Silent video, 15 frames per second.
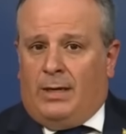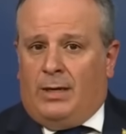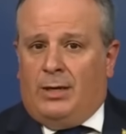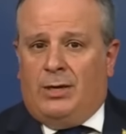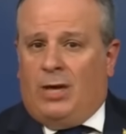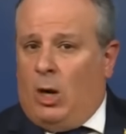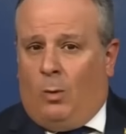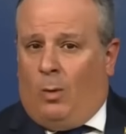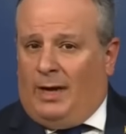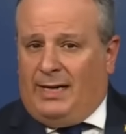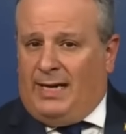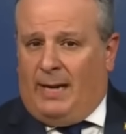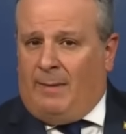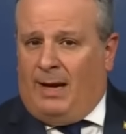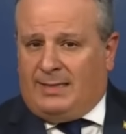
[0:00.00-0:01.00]
no one in
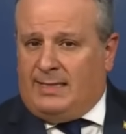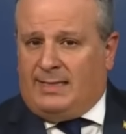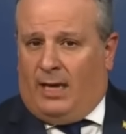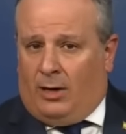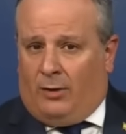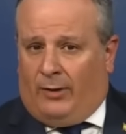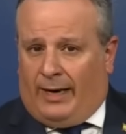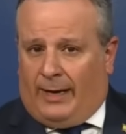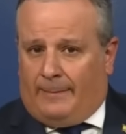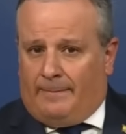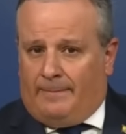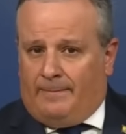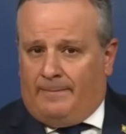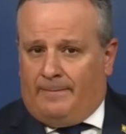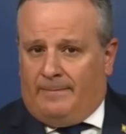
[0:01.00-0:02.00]
Hamas is hungry.
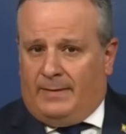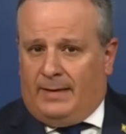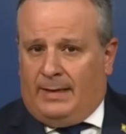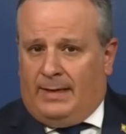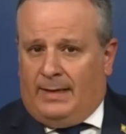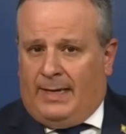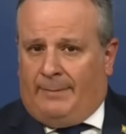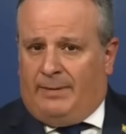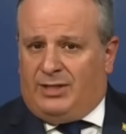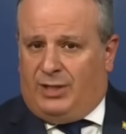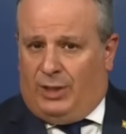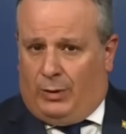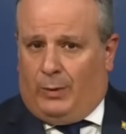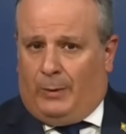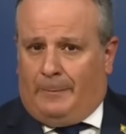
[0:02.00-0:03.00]
Number
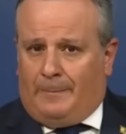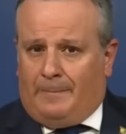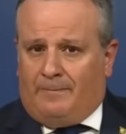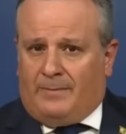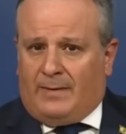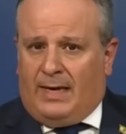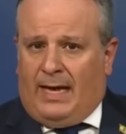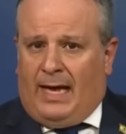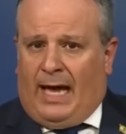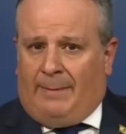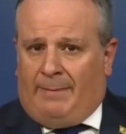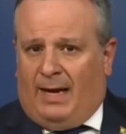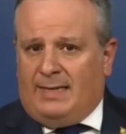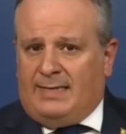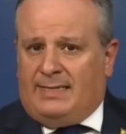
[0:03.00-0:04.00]
two,
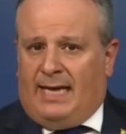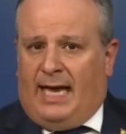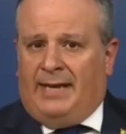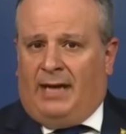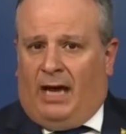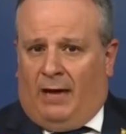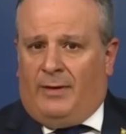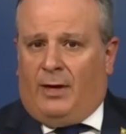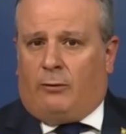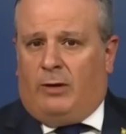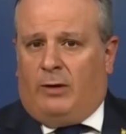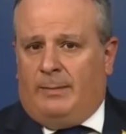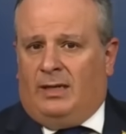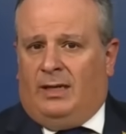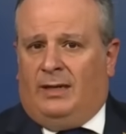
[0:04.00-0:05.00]
Hamas and other
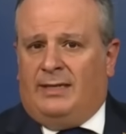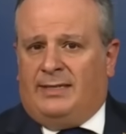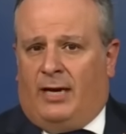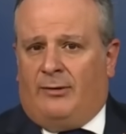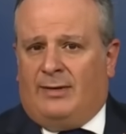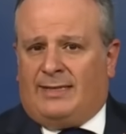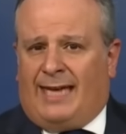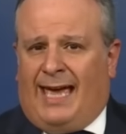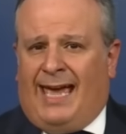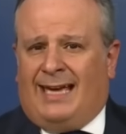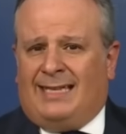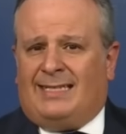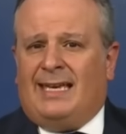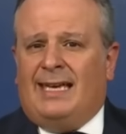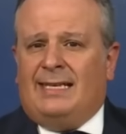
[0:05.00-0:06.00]
criminal and terrorist
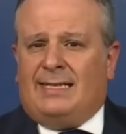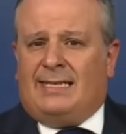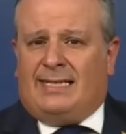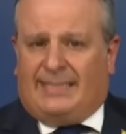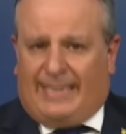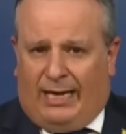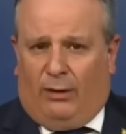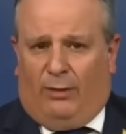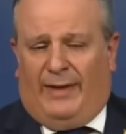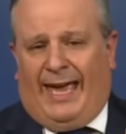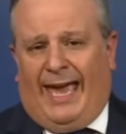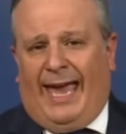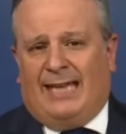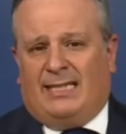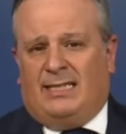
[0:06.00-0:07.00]
gangs steal the
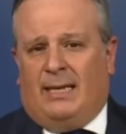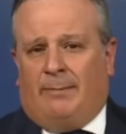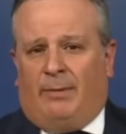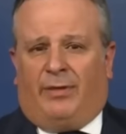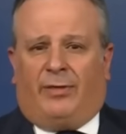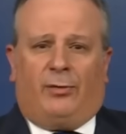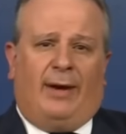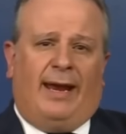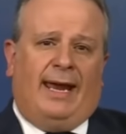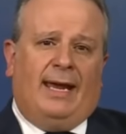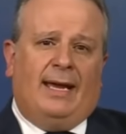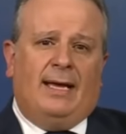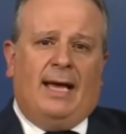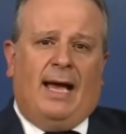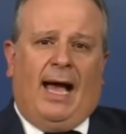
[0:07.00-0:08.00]
aid. And number three,
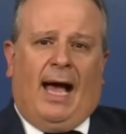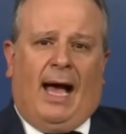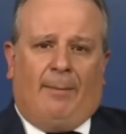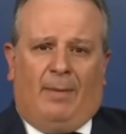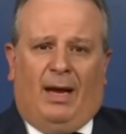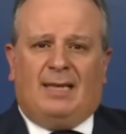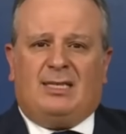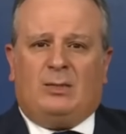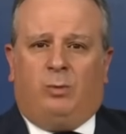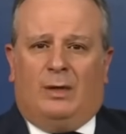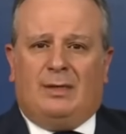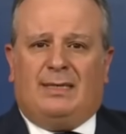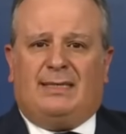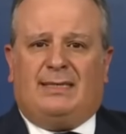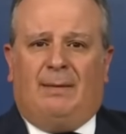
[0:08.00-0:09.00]
Hamas
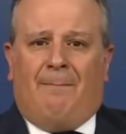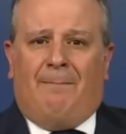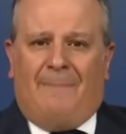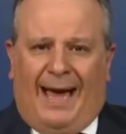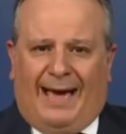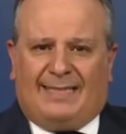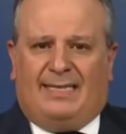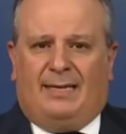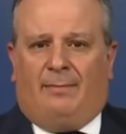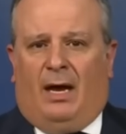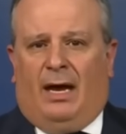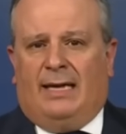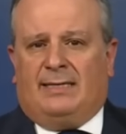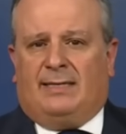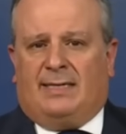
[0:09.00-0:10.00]
wants to
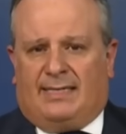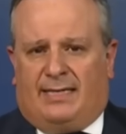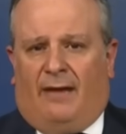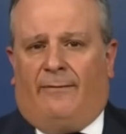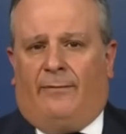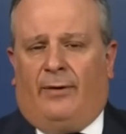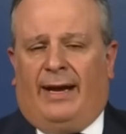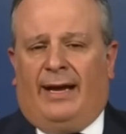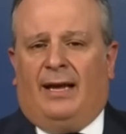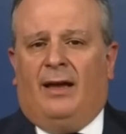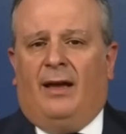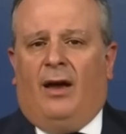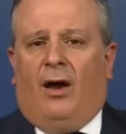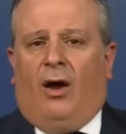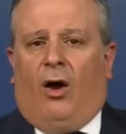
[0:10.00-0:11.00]
maximize the suffering
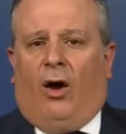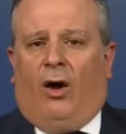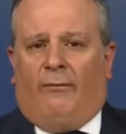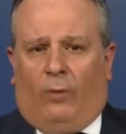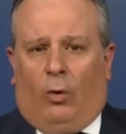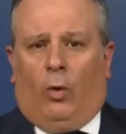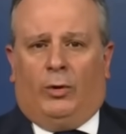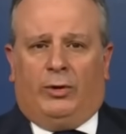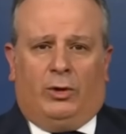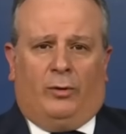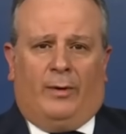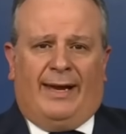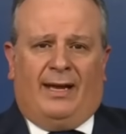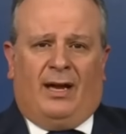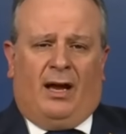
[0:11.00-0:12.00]
of
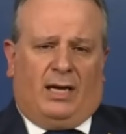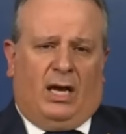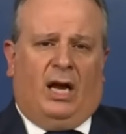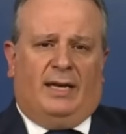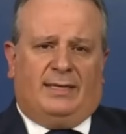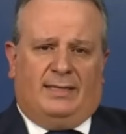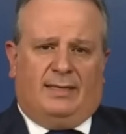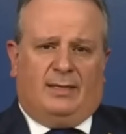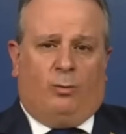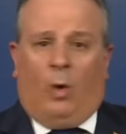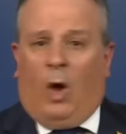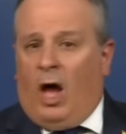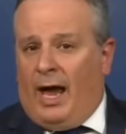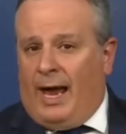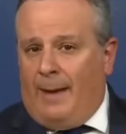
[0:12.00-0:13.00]
ordinary Gazans.
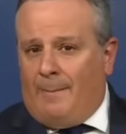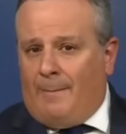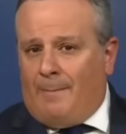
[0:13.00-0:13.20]
Why?